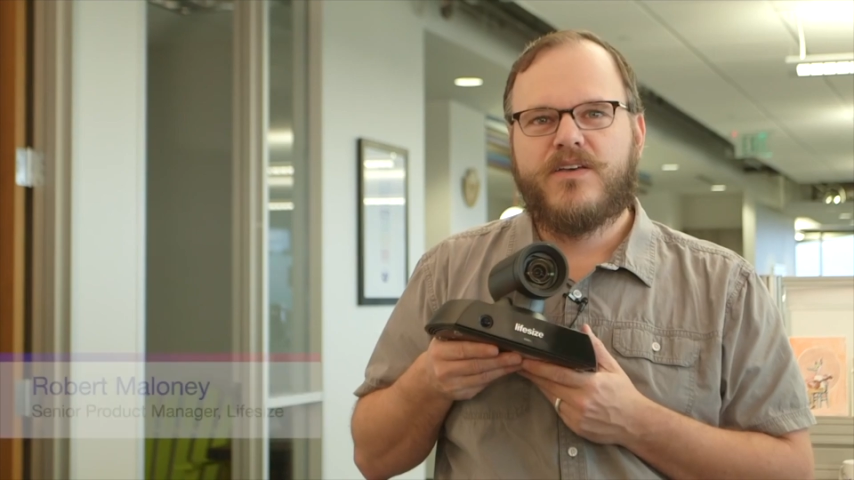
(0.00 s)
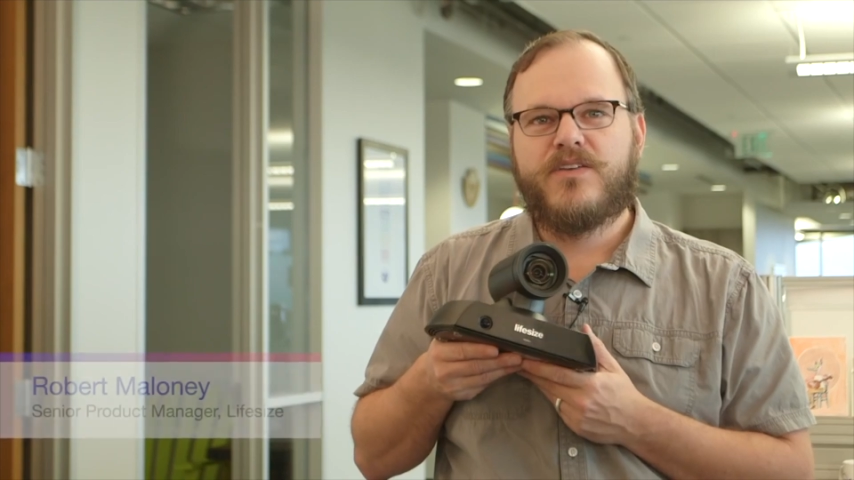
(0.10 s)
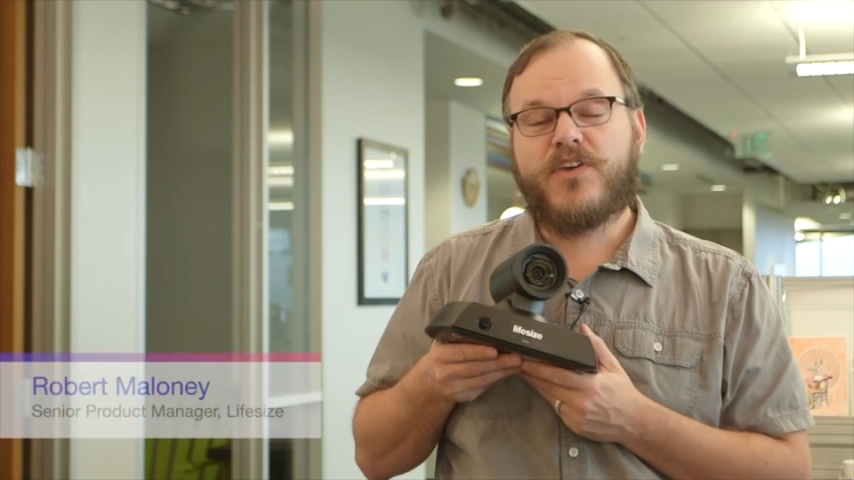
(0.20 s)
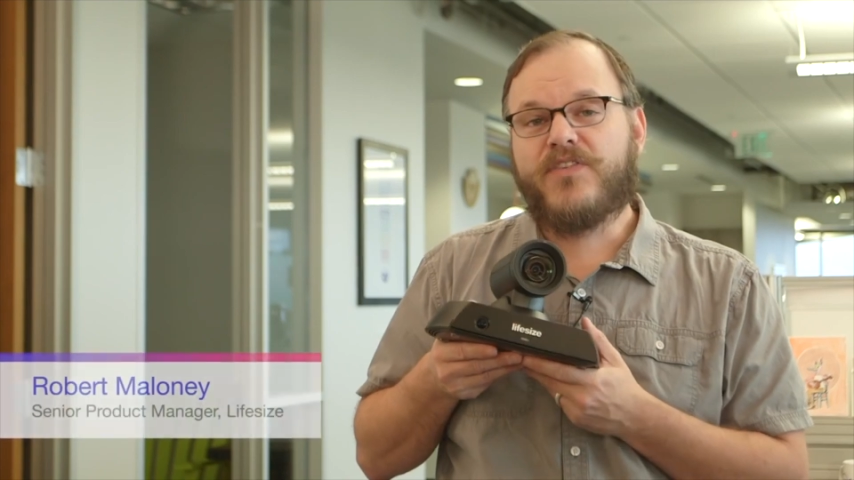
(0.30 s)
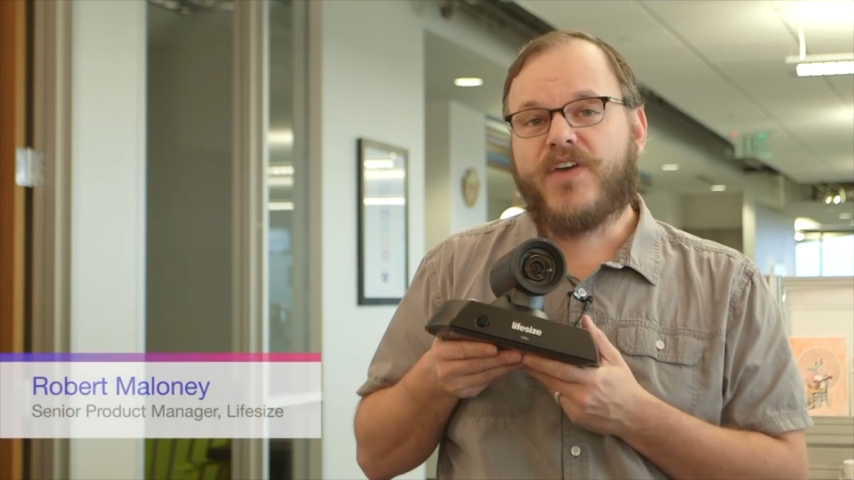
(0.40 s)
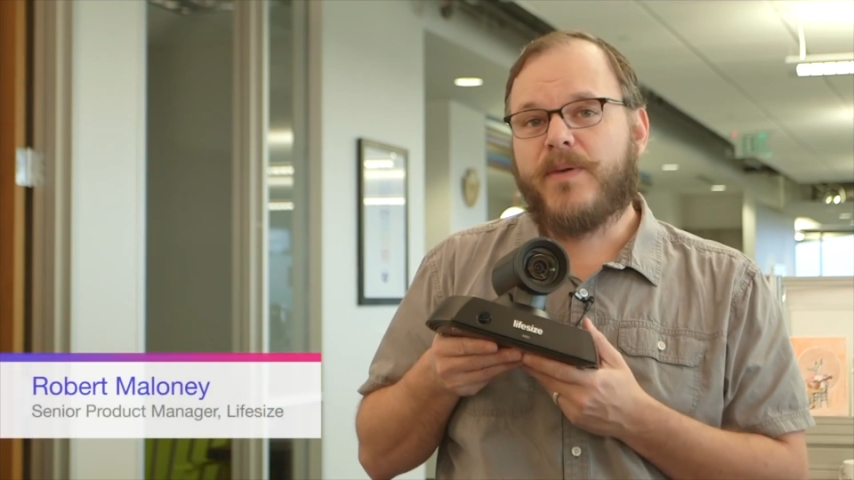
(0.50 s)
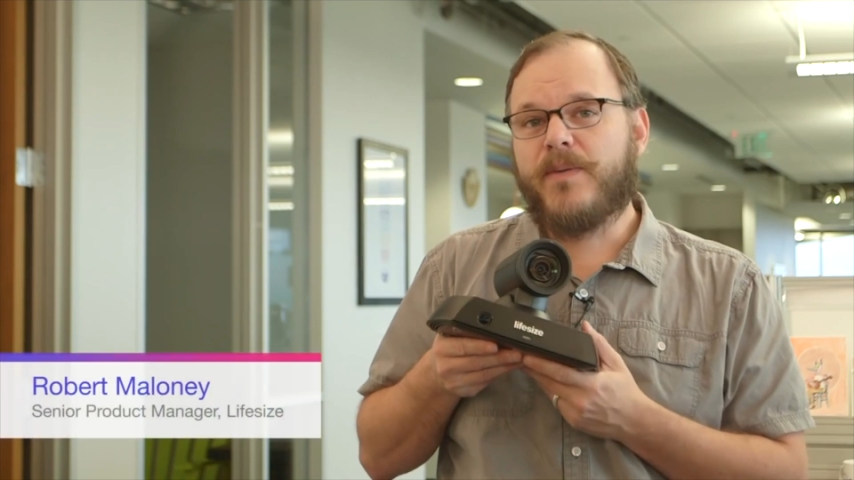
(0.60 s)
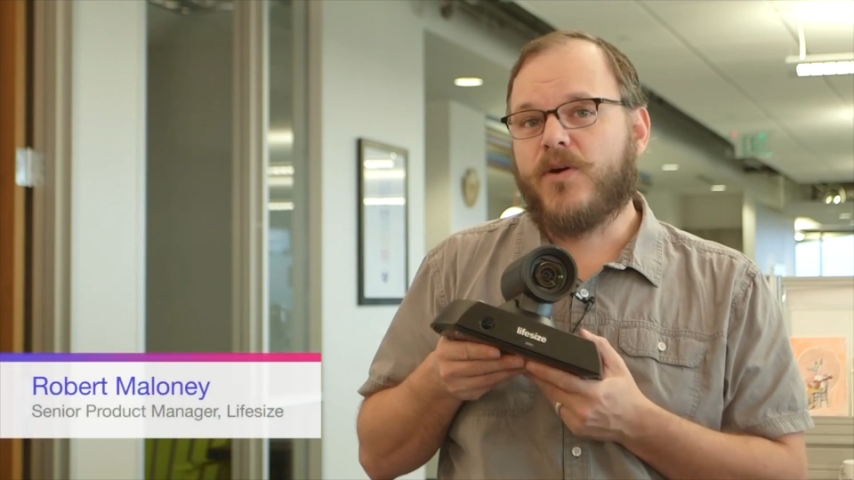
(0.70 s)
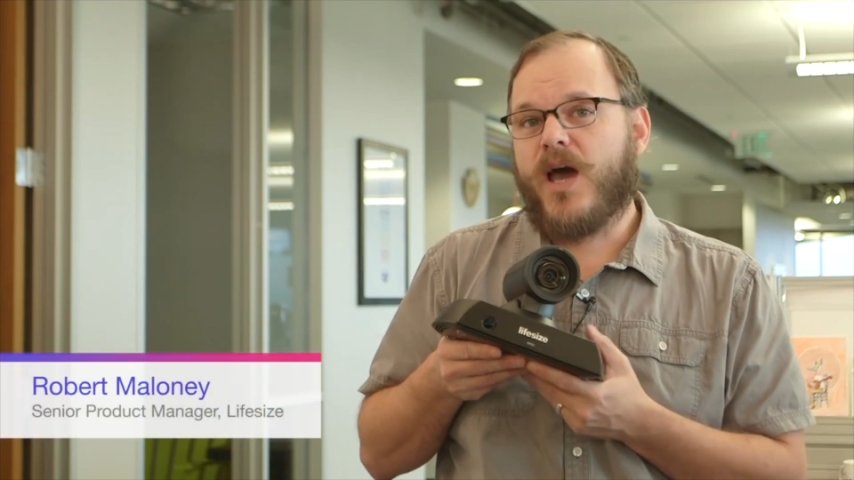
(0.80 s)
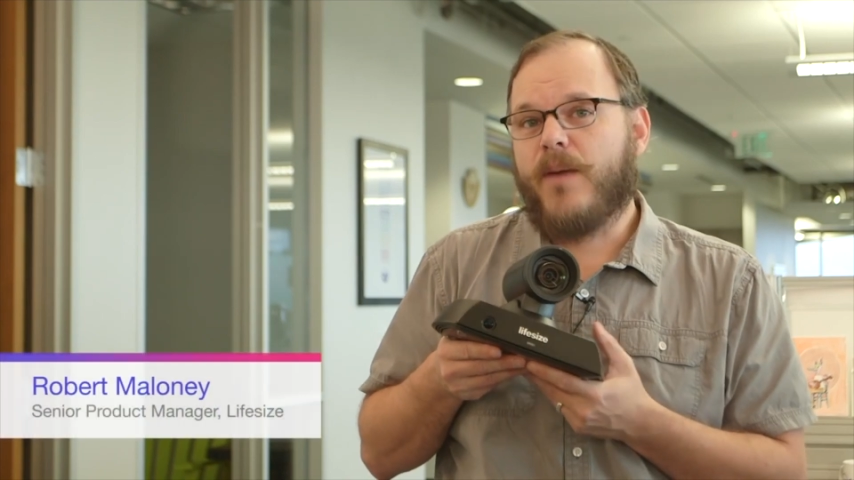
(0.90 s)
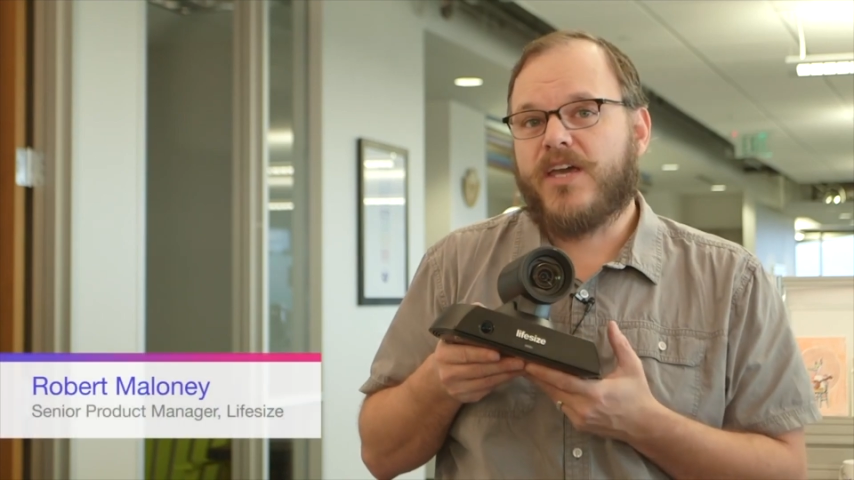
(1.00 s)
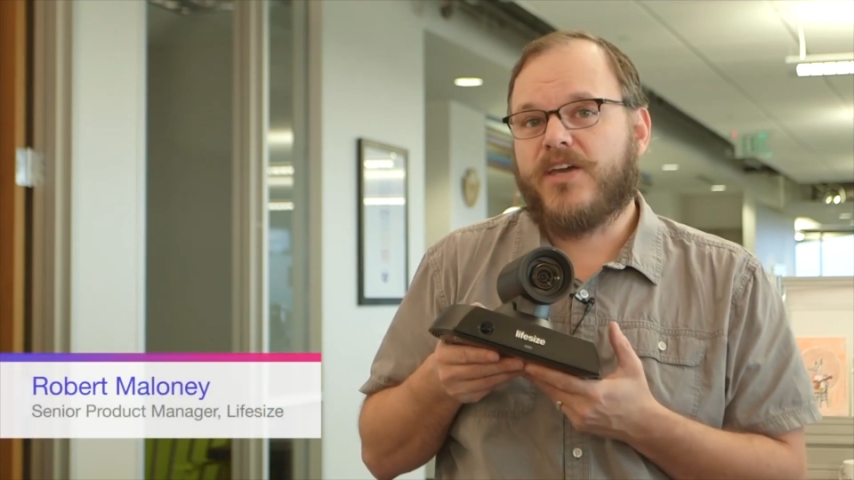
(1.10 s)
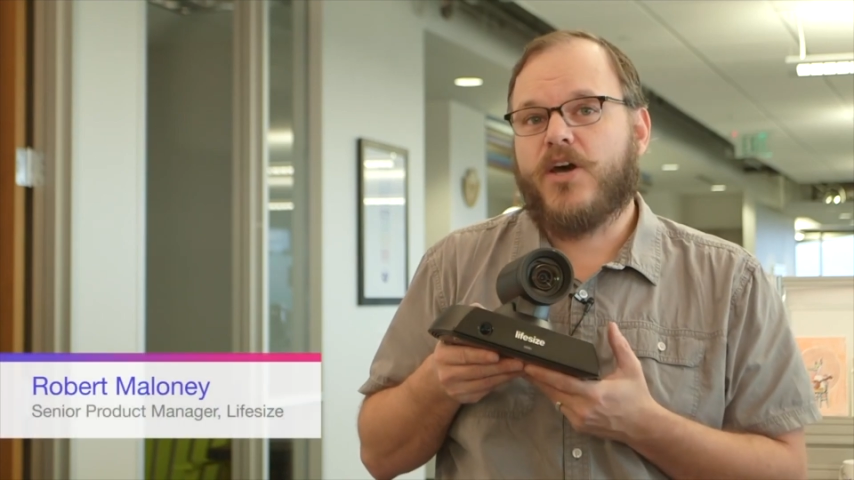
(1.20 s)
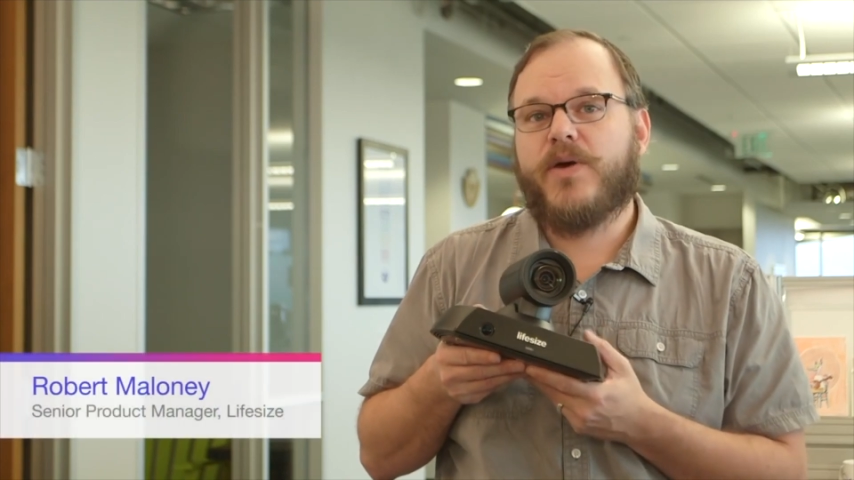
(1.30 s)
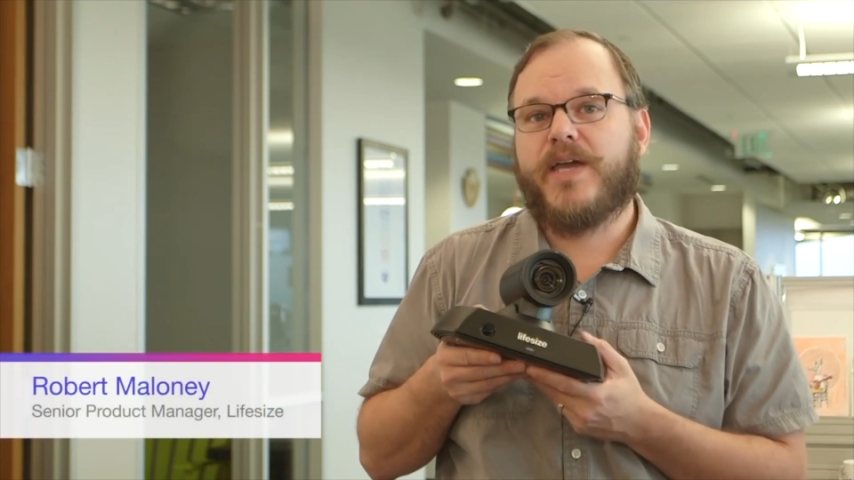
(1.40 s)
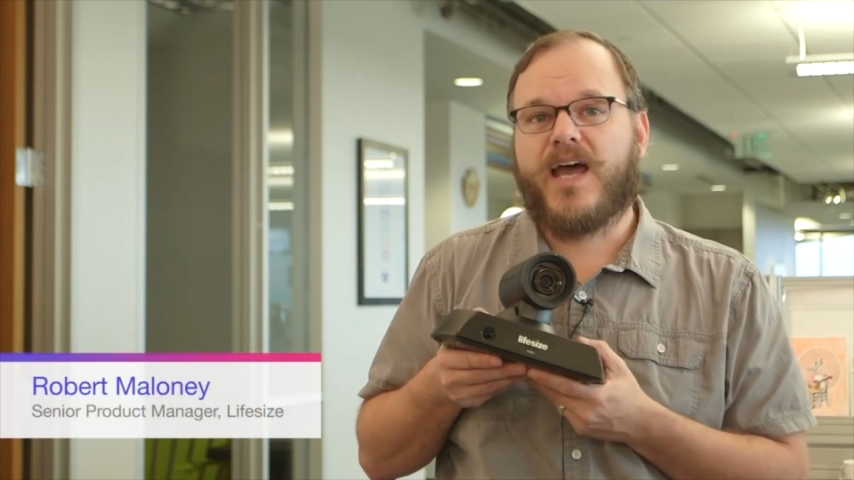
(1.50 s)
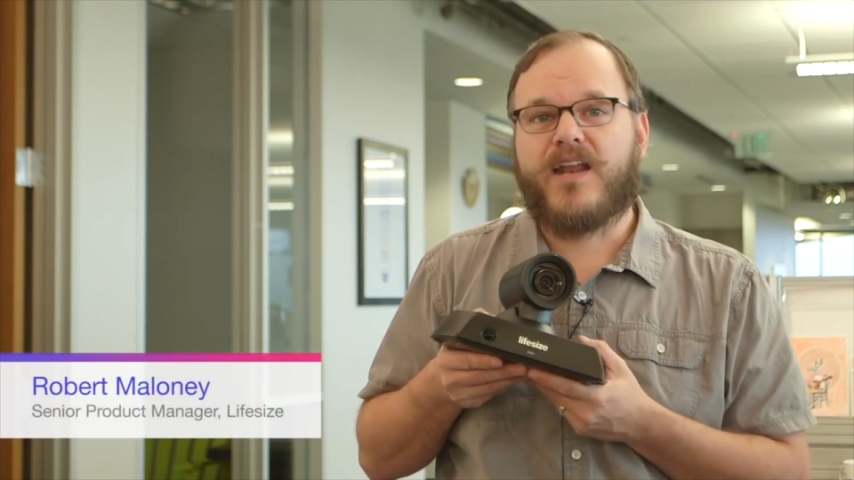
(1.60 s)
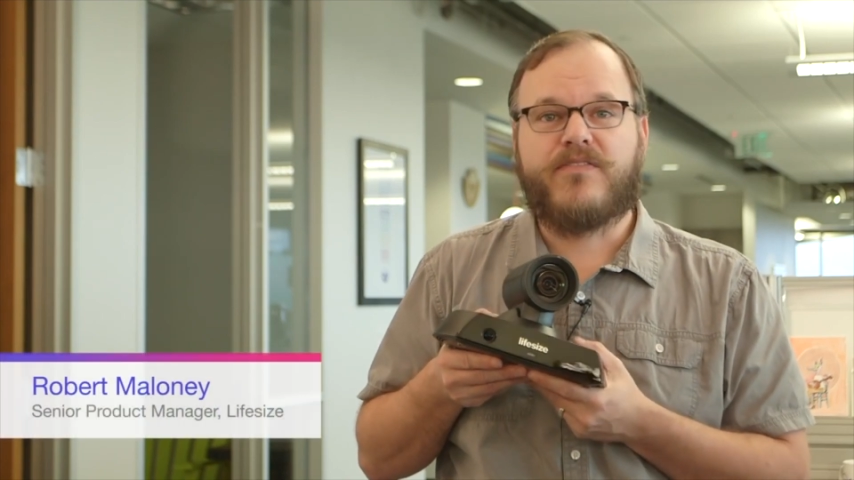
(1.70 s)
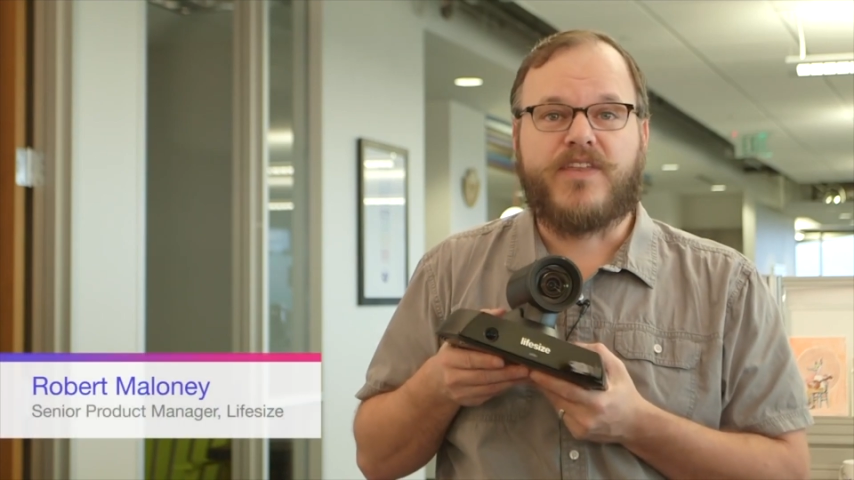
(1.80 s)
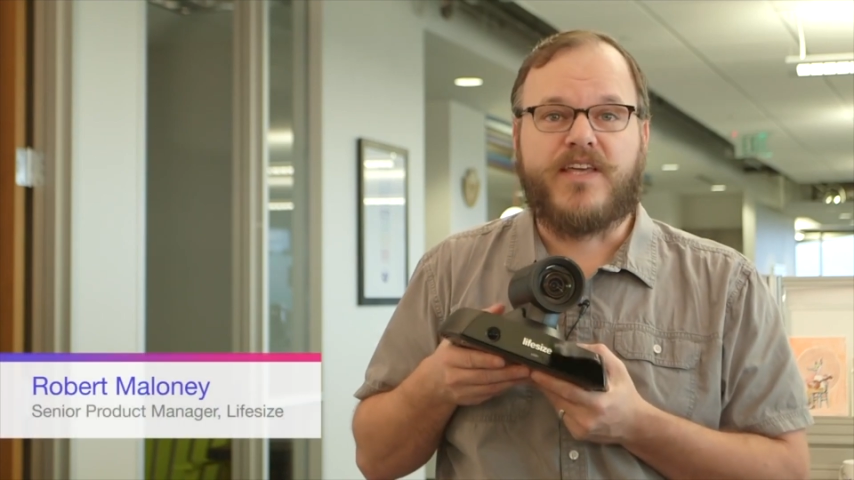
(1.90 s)
So you've got people coming and going
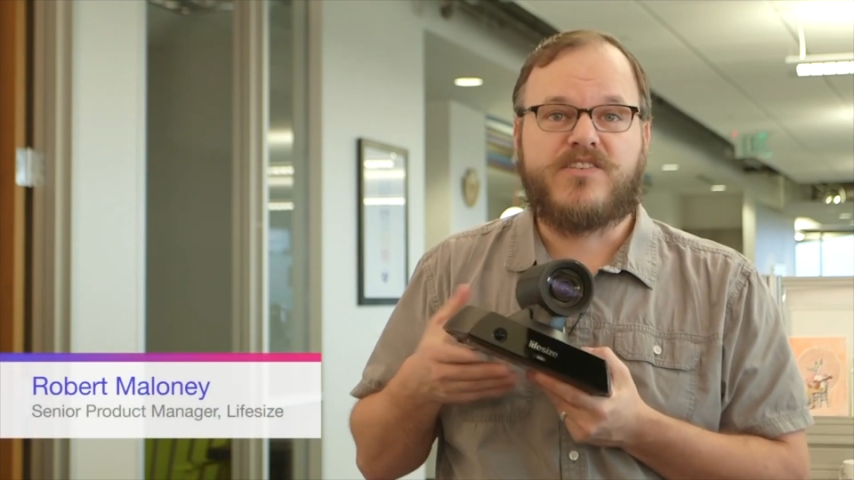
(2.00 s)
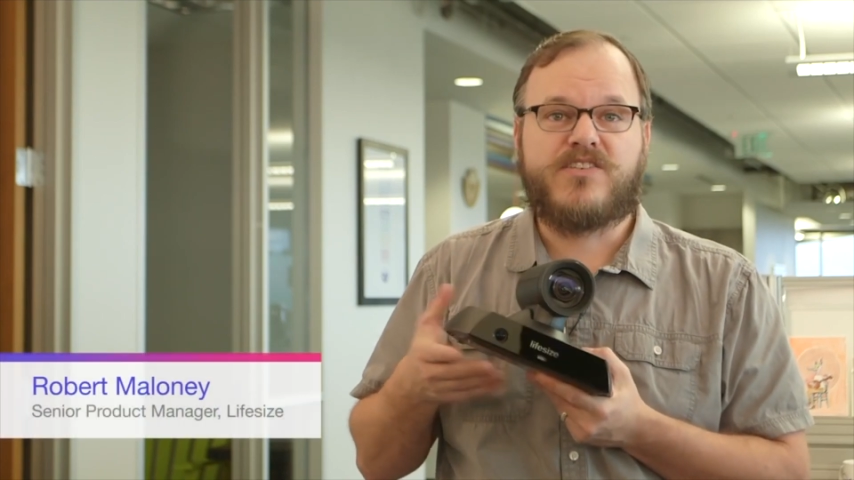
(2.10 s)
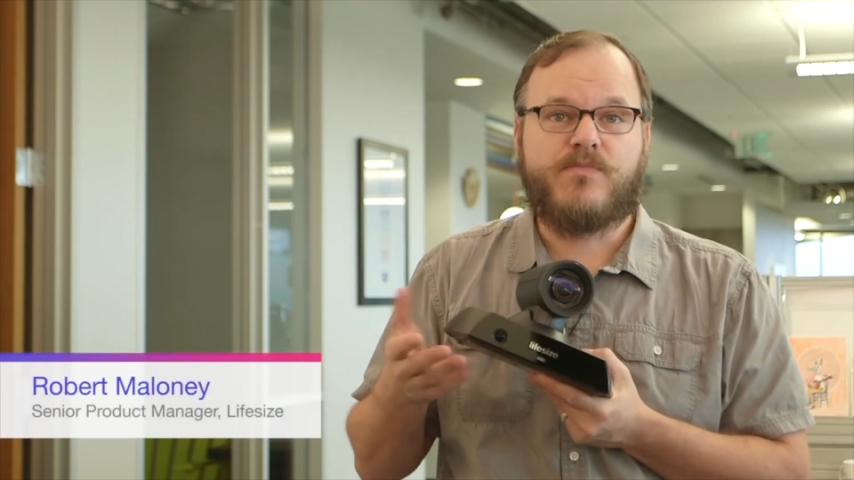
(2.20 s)
out of these